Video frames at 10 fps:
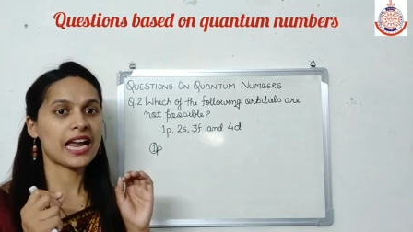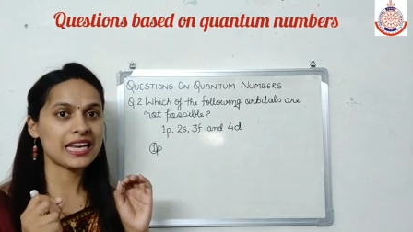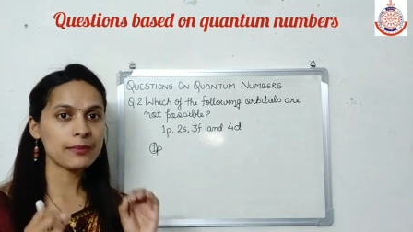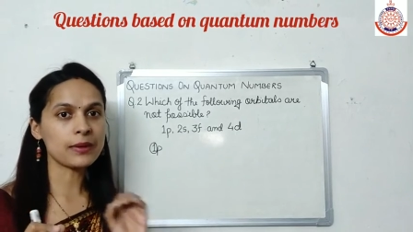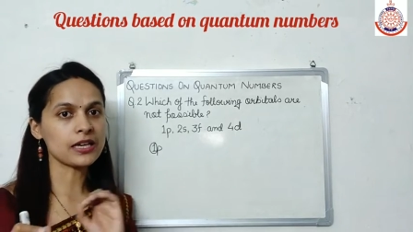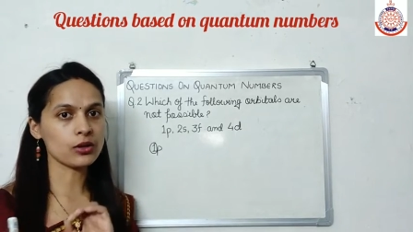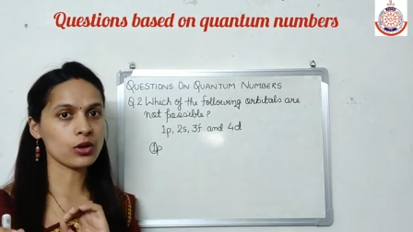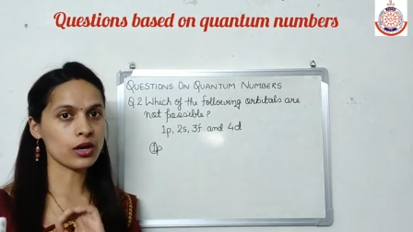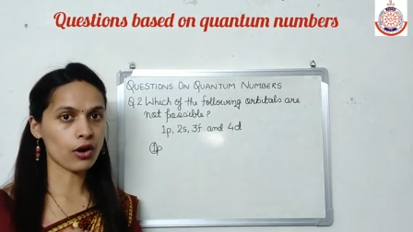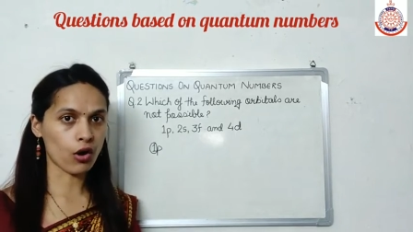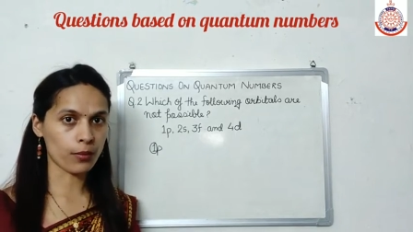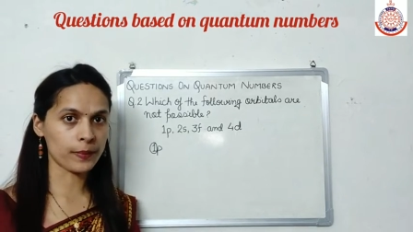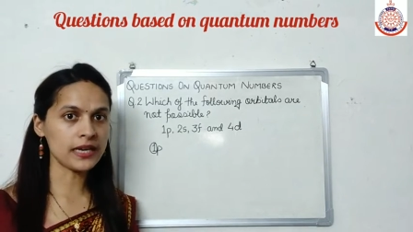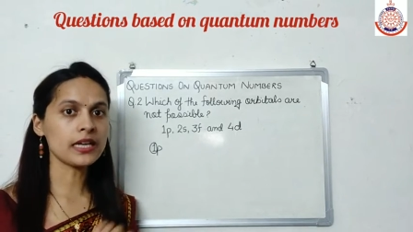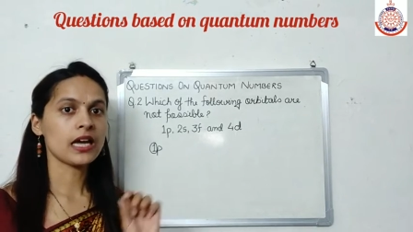any particular
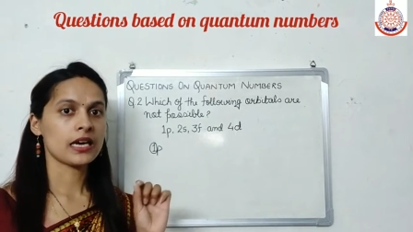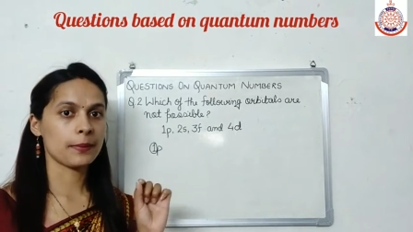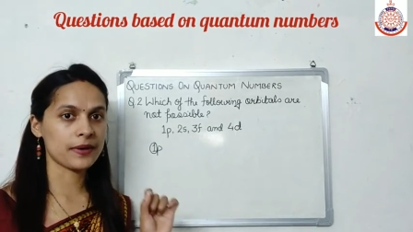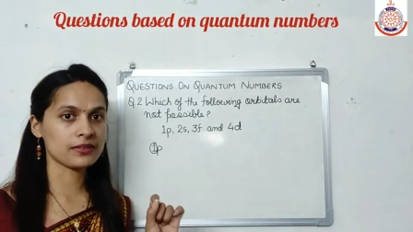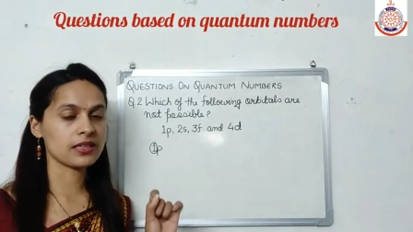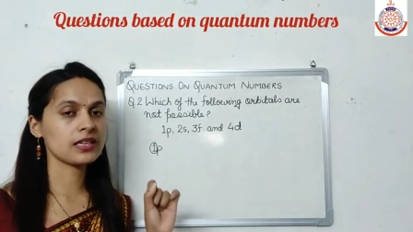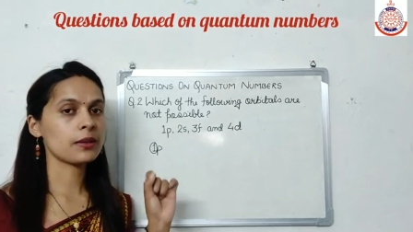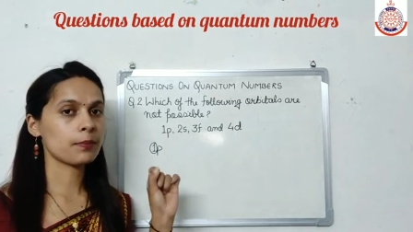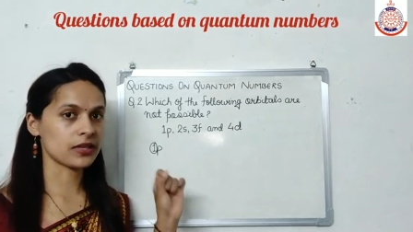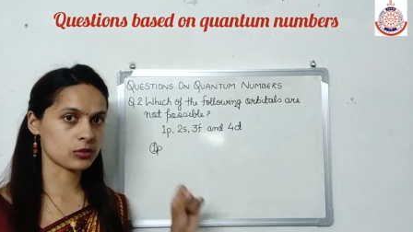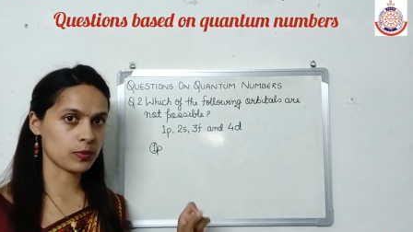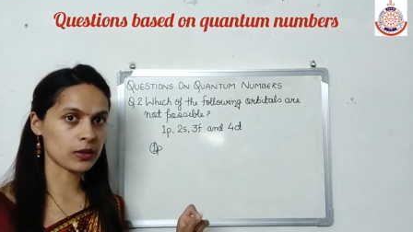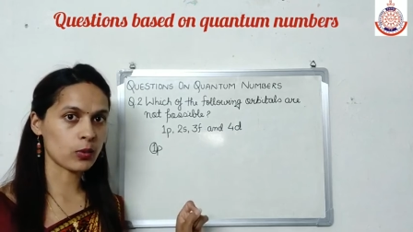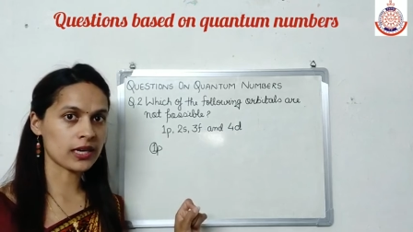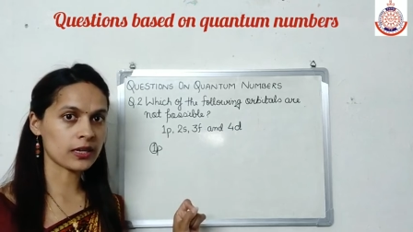orbit represent the
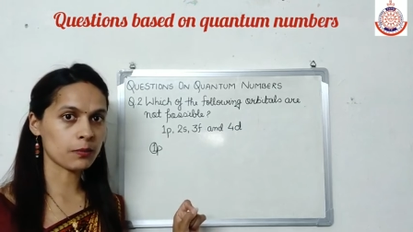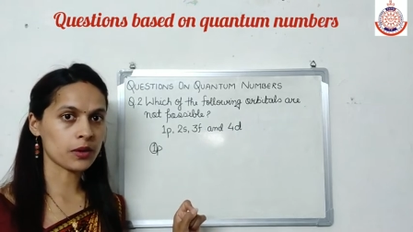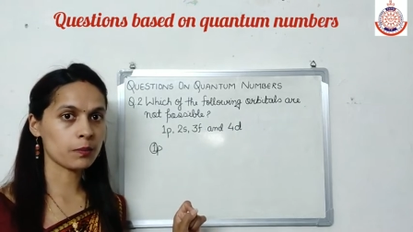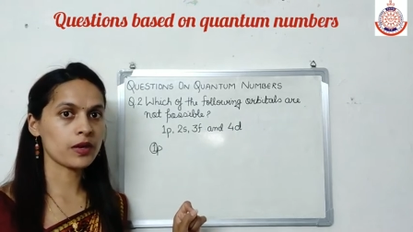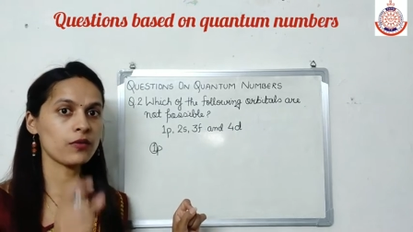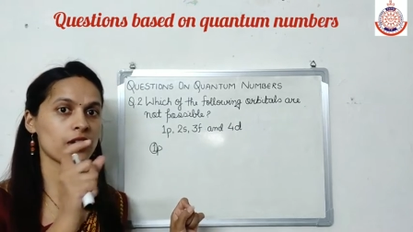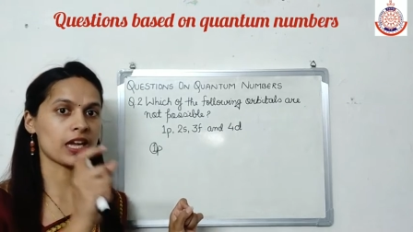principal quantum number,